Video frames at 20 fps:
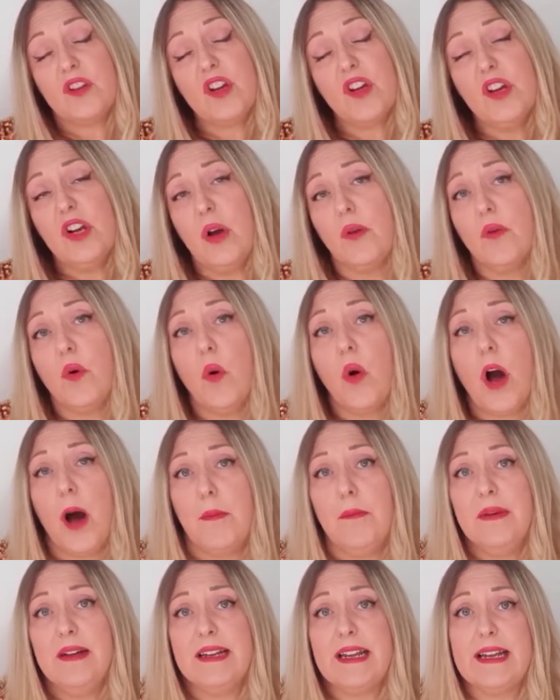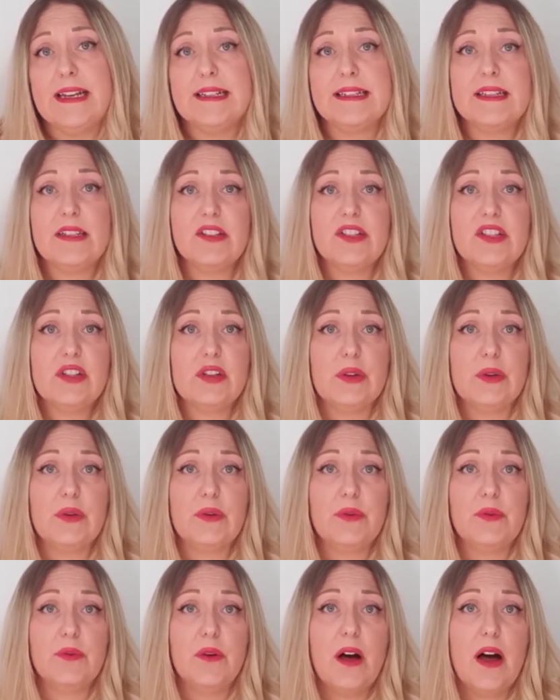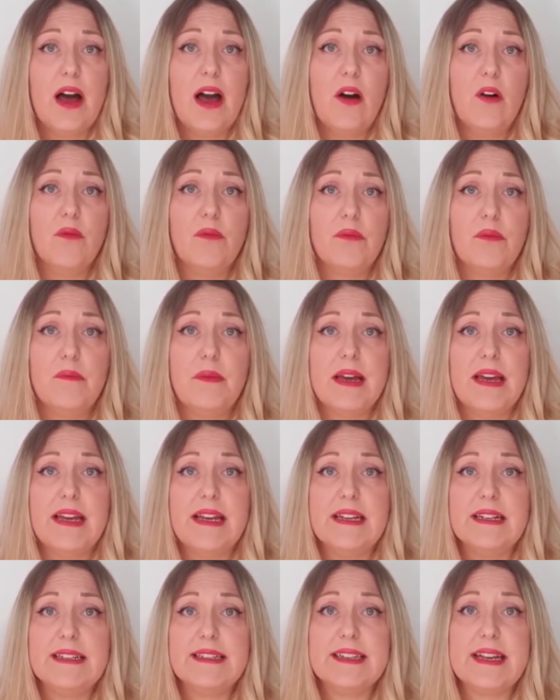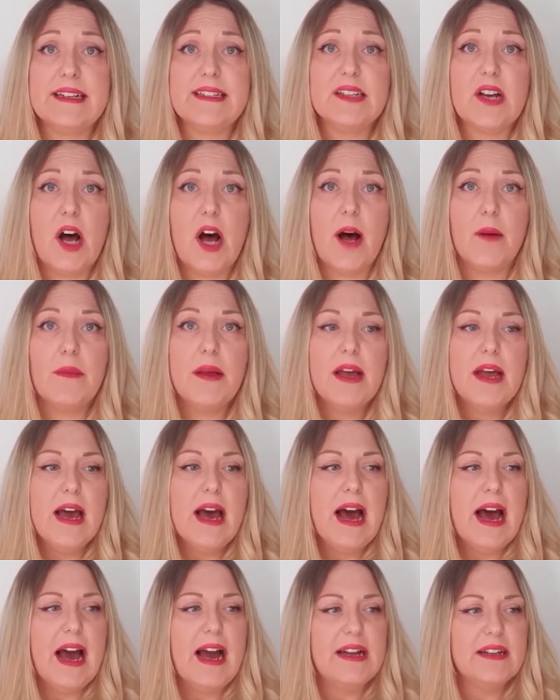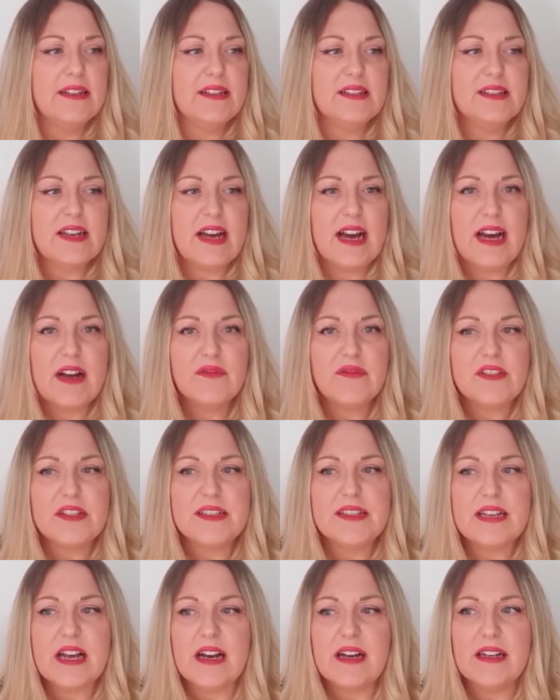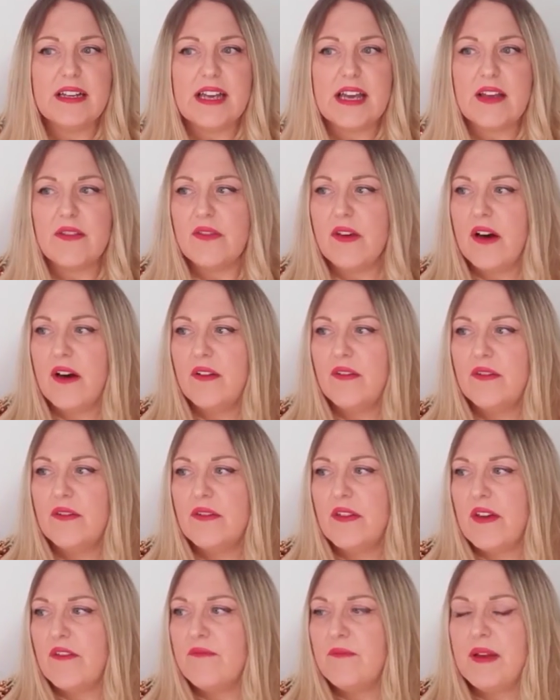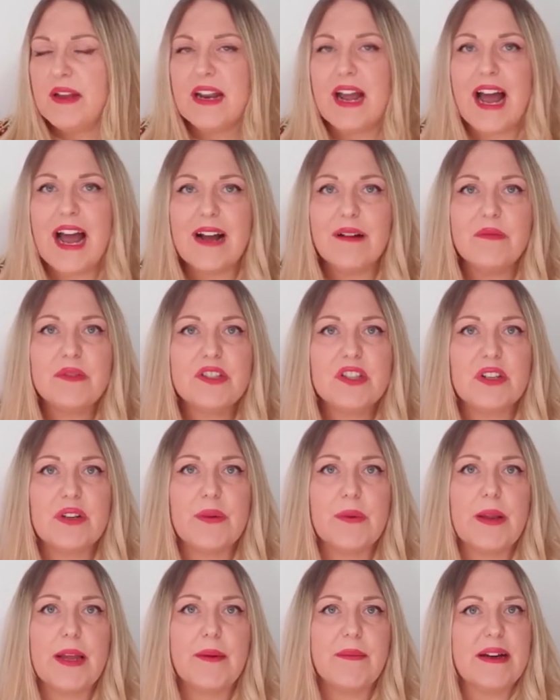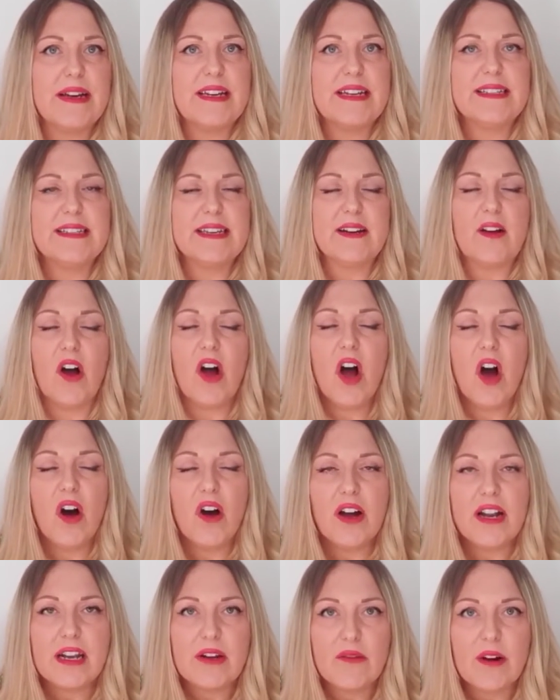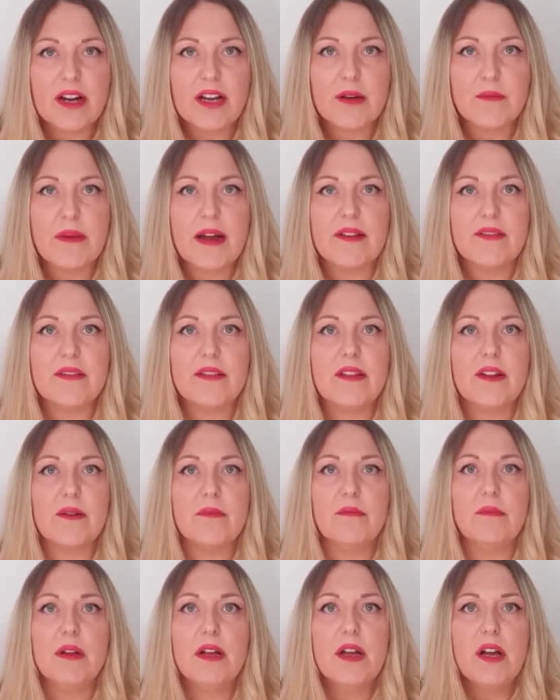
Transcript: local companies to help me set up, and I have to say that they've been absolutely amazing. I highly recommend them.